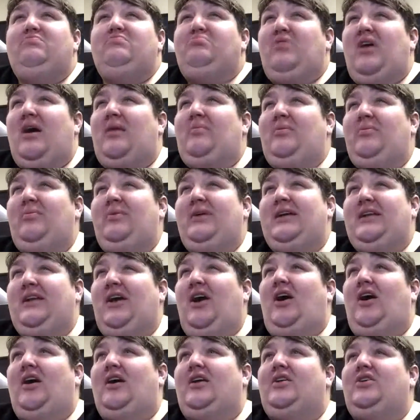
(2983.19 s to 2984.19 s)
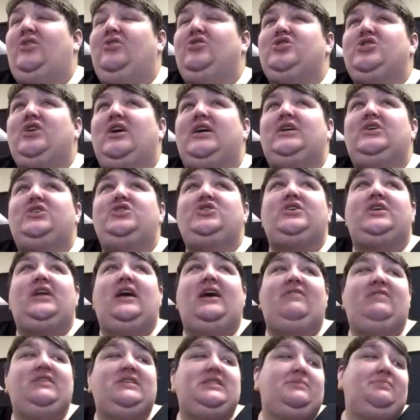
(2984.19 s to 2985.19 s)
Probably not. Your child should
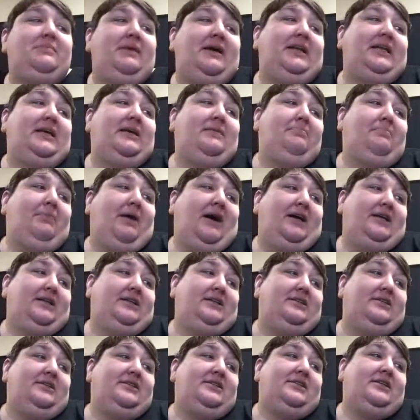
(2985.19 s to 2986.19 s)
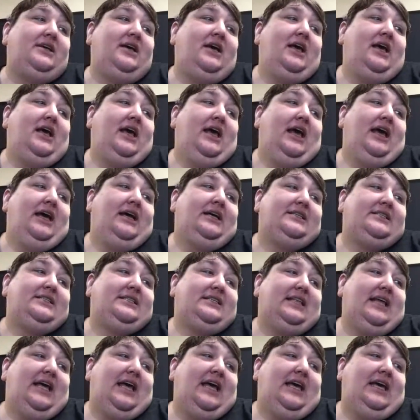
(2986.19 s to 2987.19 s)
have as many buttons as
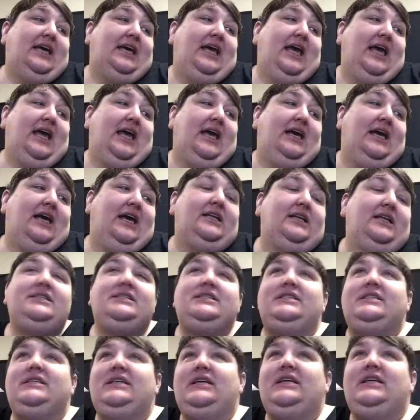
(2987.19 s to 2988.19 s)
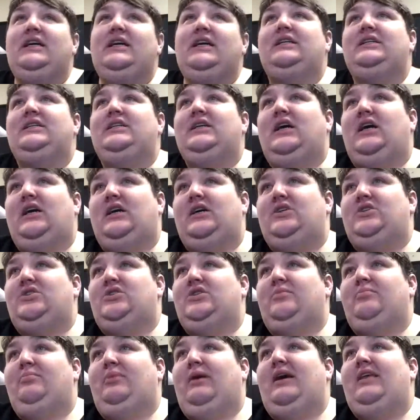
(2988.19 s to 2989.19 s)
they can see and touch.
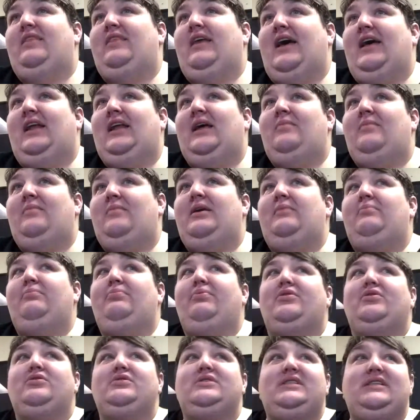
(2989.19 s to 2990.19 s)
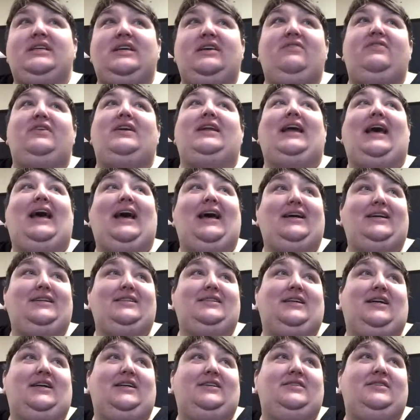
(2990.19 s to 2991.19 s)
And by that, I mean perceive and
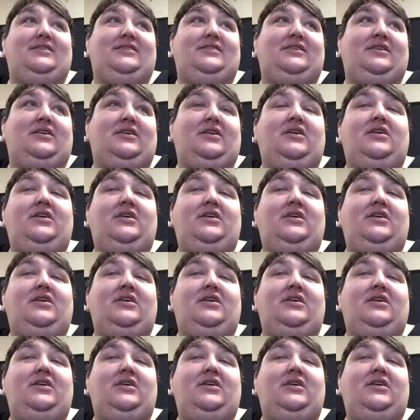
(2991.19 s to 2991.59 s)
access.